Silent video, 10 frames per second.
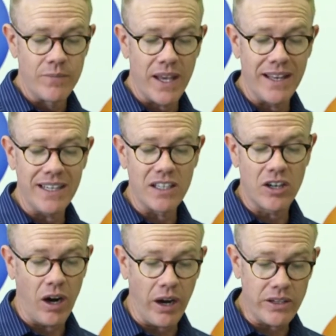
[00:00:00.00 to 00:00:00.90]
And in
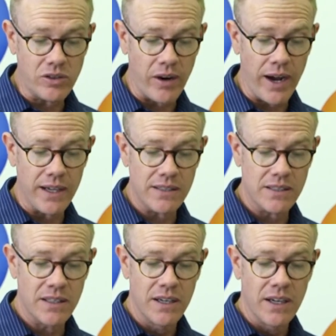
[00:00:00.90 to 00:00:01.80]

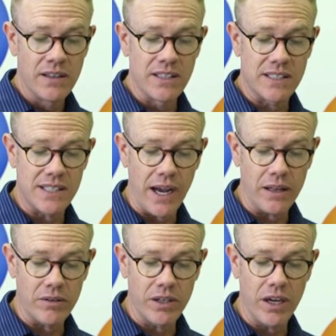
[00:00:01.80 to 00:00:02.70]
contrast, the
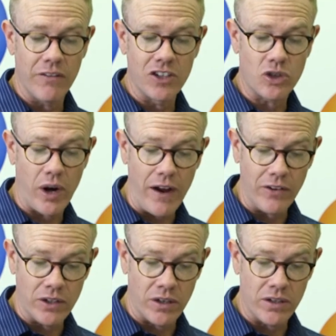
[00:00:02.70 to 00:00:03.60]
salary of a
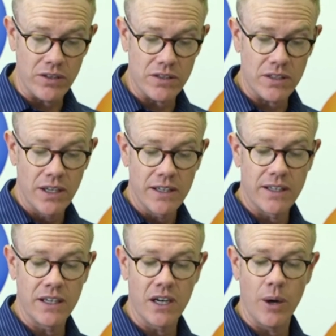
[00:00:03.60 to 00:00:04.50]
travel nurse
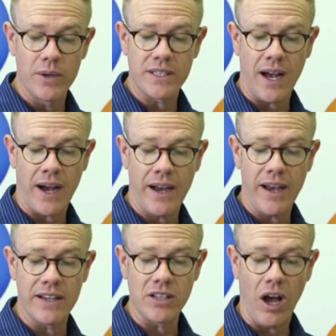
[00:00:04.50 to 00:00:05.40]
can go as high
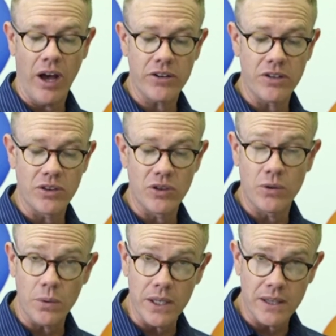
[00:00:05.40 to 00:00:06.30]
as
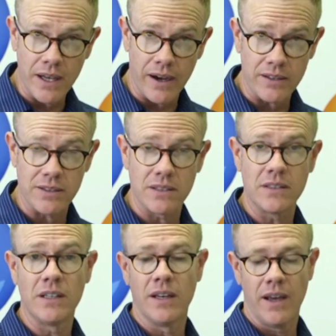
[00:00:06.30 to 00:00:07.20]

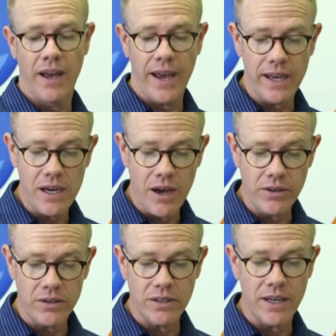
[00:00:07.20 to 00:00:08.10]

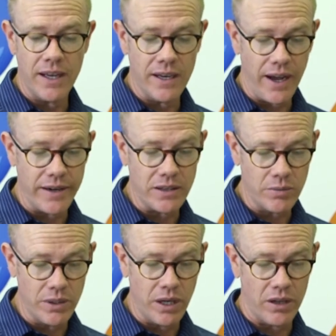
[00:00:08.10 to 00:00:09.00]

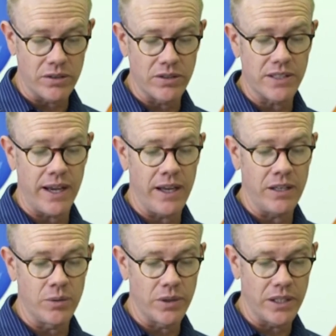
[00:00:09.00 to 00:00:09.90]
$103,893
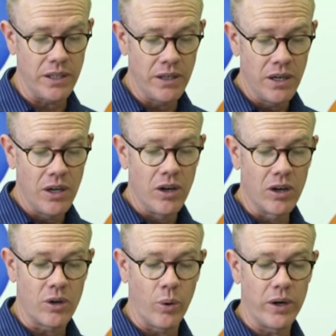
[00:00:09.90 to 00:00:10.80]
annually,
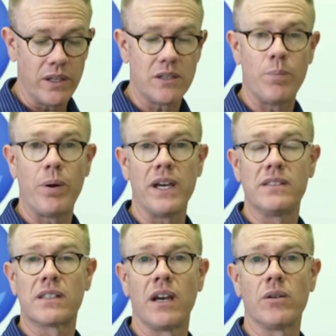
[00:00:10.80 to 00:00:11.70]
according to
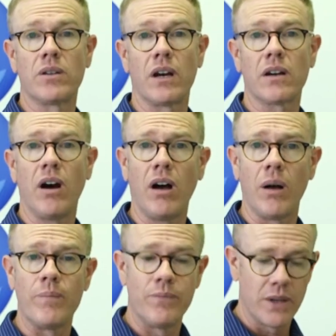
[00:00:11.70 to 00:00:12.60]

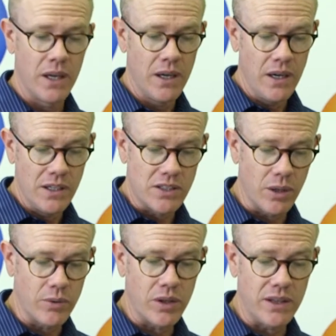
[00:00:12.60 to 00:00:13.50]
payscale.com.
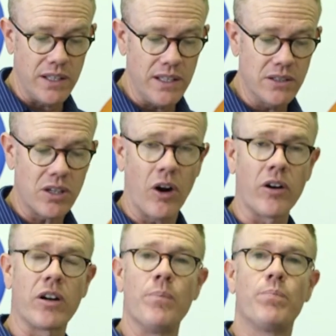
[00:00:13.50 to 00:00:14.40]
So these are
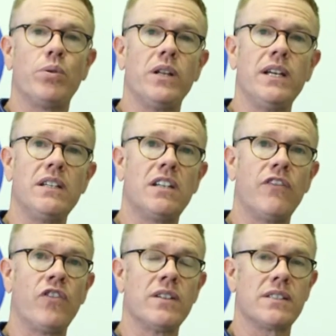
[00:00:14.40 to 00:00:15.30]
complete
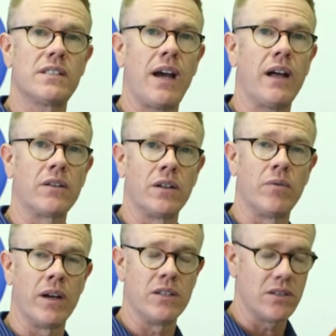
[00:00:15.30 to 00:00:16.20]
different salary
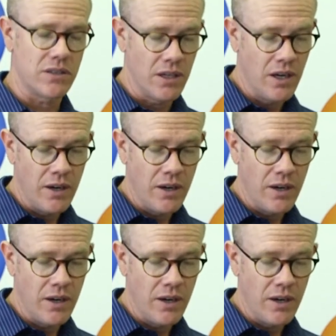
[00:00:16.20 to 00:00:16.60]
ranges.